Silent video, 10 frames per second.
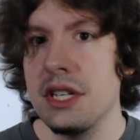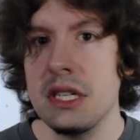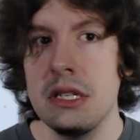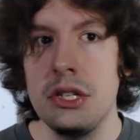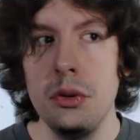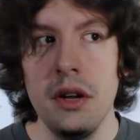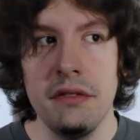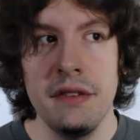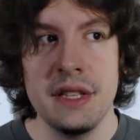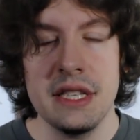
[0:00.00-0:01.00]
Just do
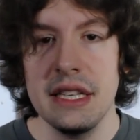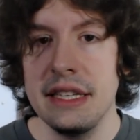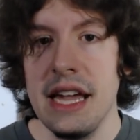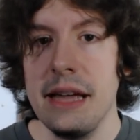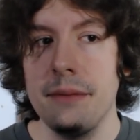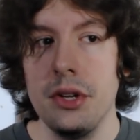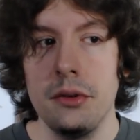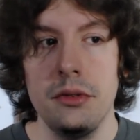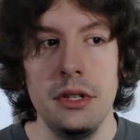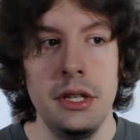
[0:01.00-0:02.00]
what fits the game.
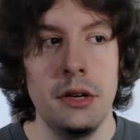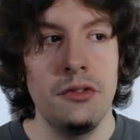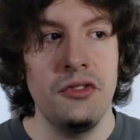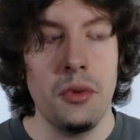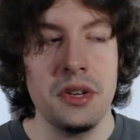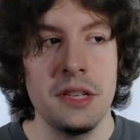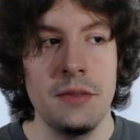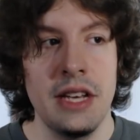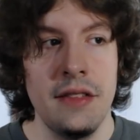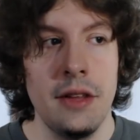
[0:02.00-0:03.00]
Don't, you know, force
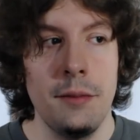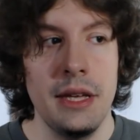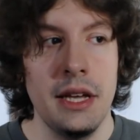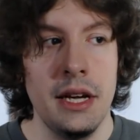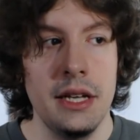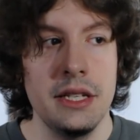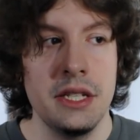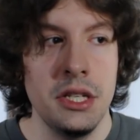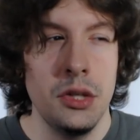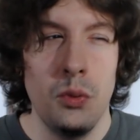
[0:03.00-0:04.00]
something in there
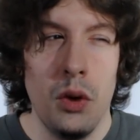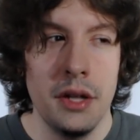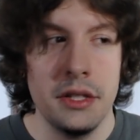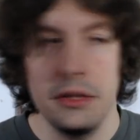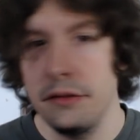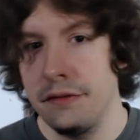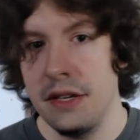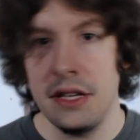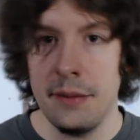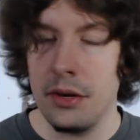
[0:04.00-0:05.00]
because you want to
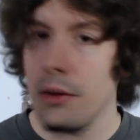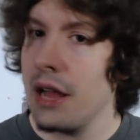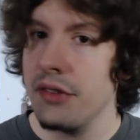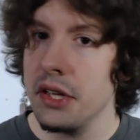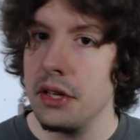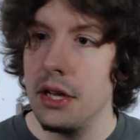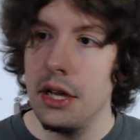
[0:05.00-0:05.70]
fit a demographic